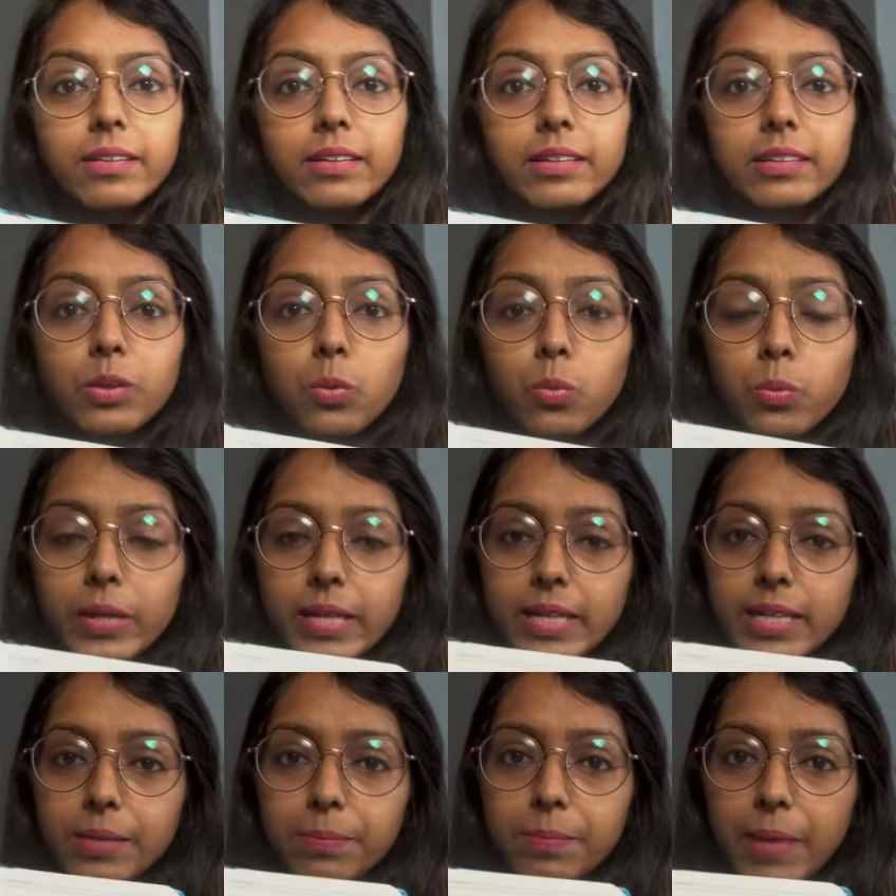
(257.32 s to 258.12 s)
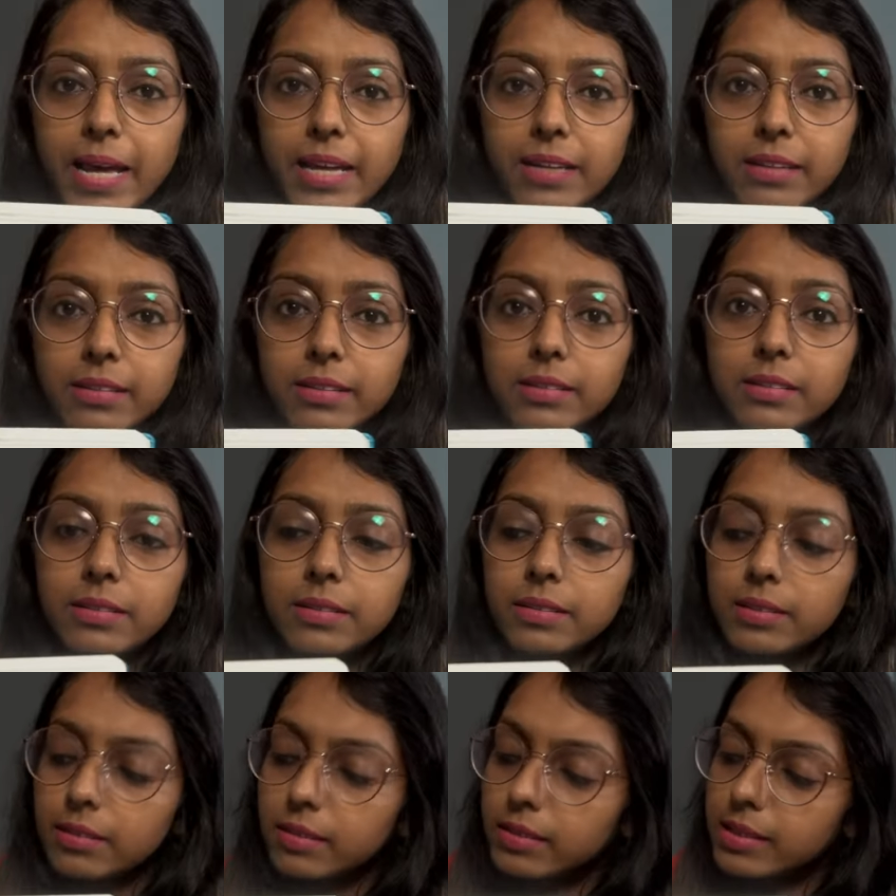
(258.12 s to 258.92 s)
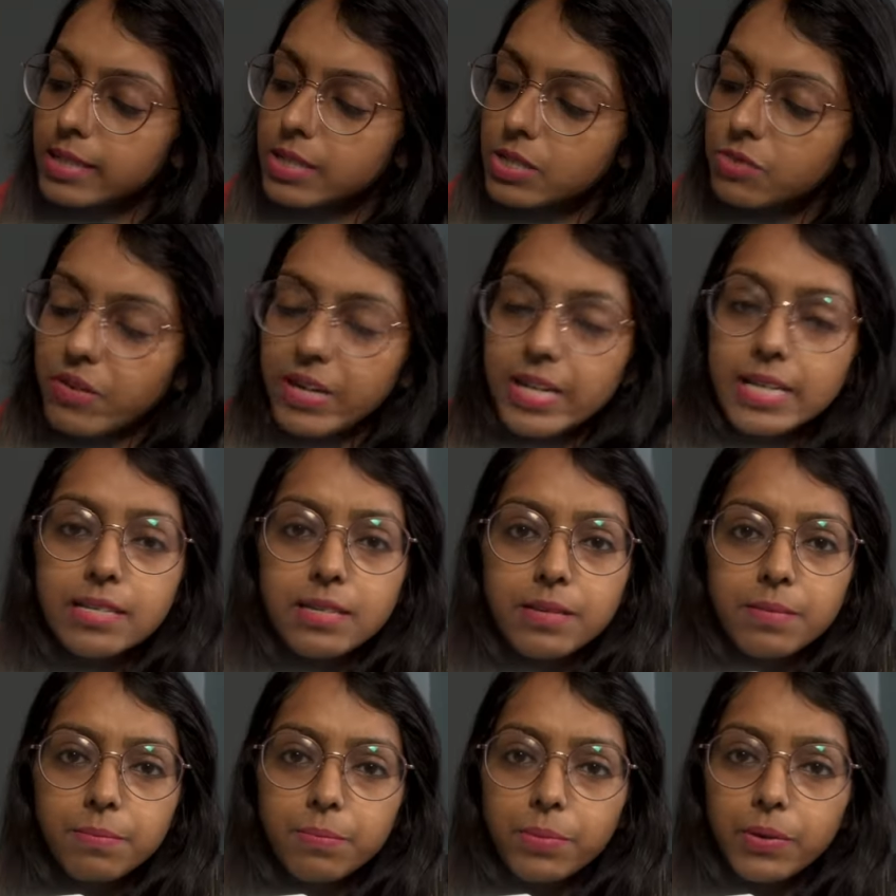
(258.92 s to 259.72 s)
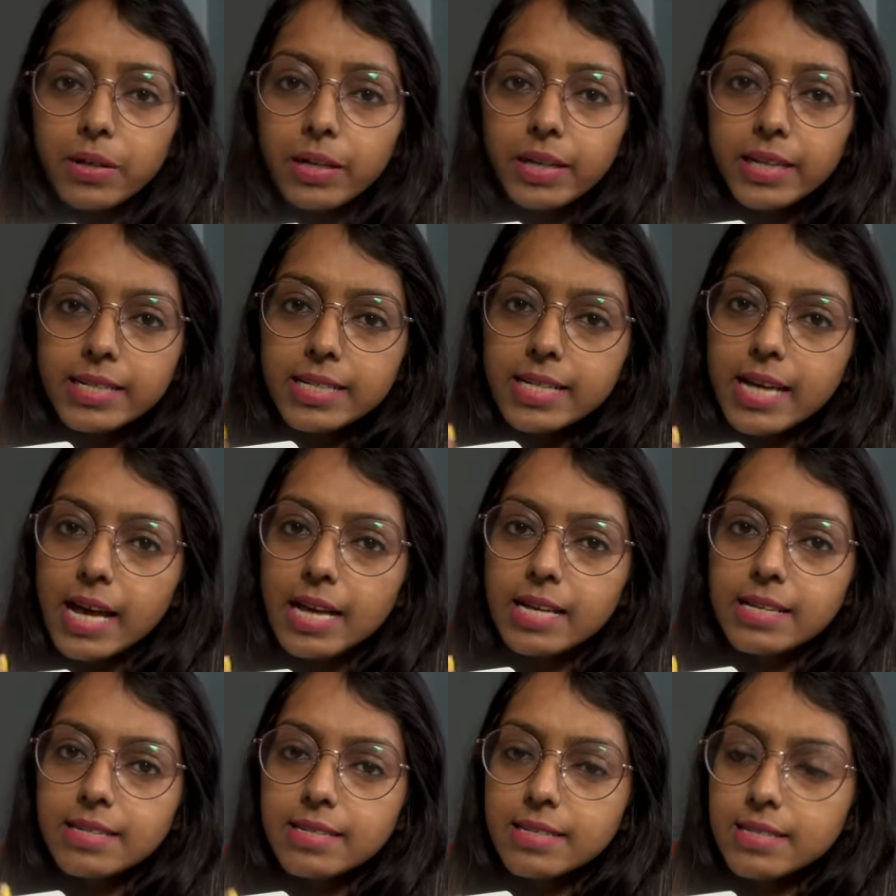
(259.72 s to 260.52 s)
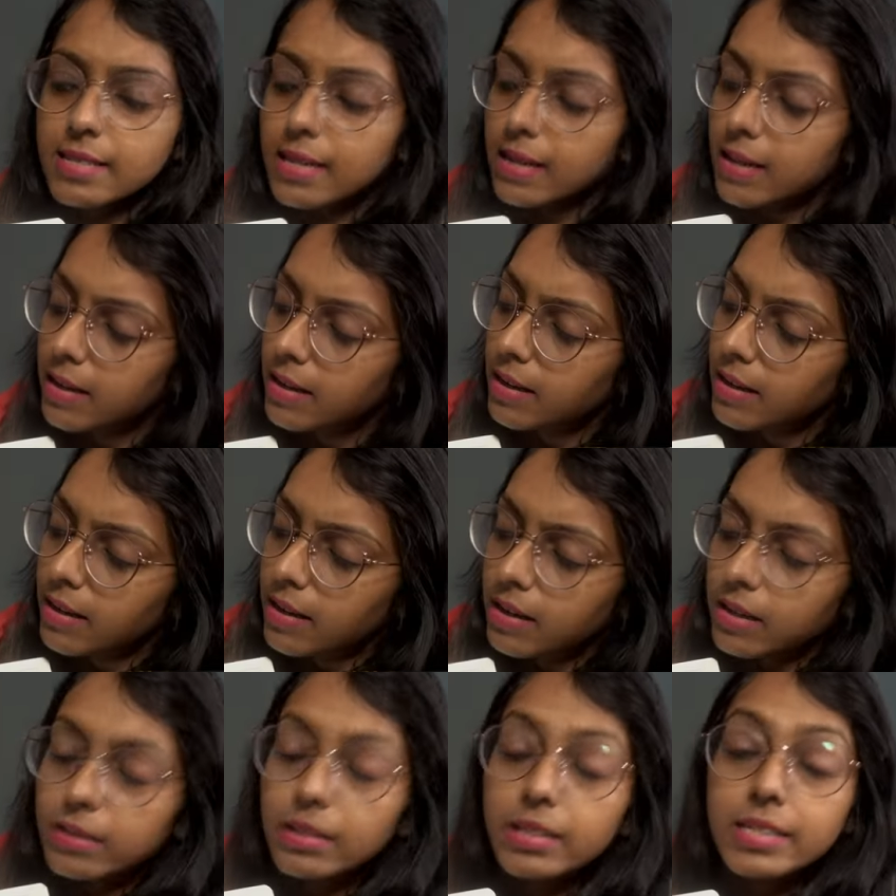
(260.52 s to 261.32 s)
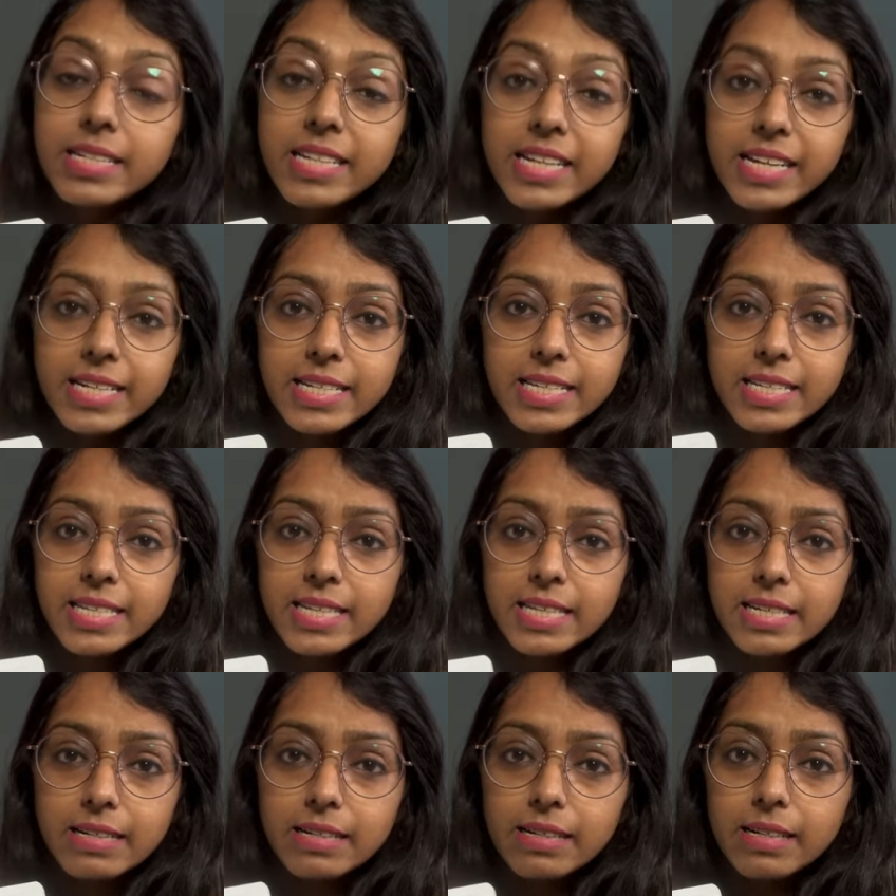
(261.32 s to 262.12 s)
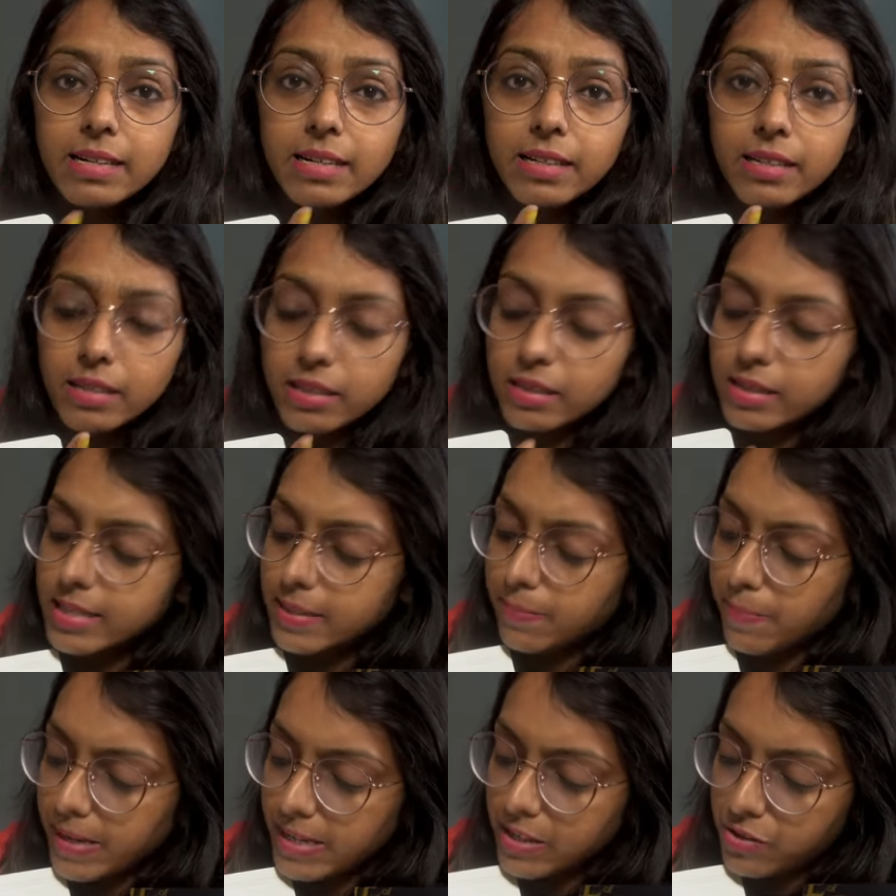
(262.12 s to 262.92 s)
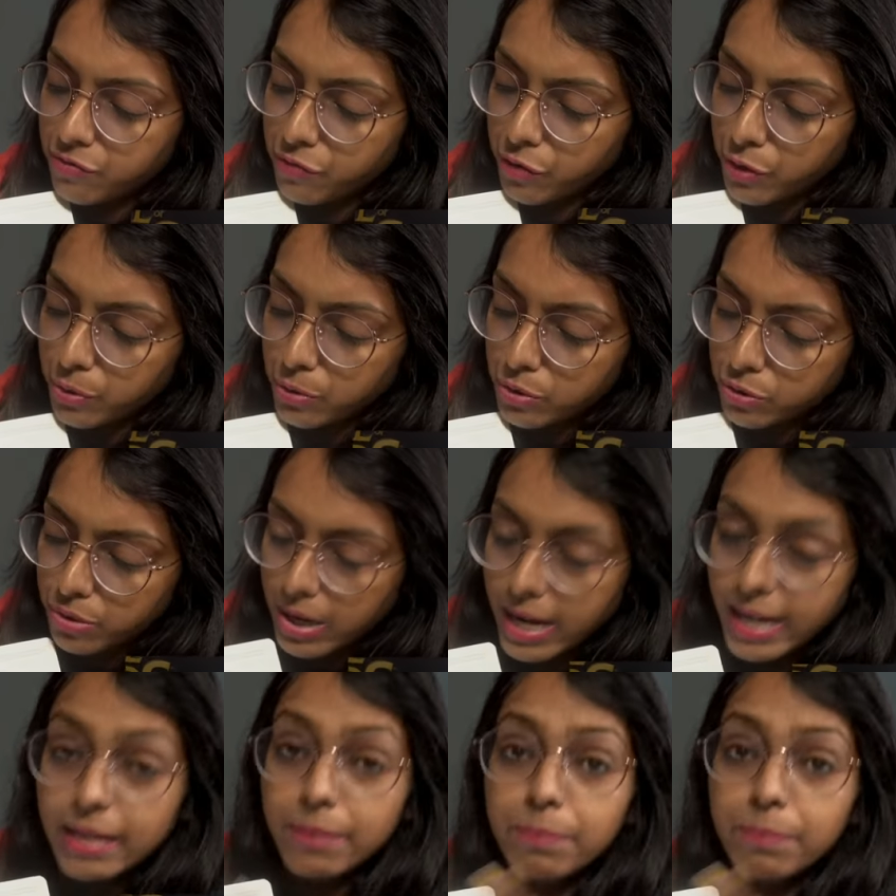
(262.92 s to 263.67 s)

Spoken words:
The weekly planner is very simple. It has the dates here, the space for you to write.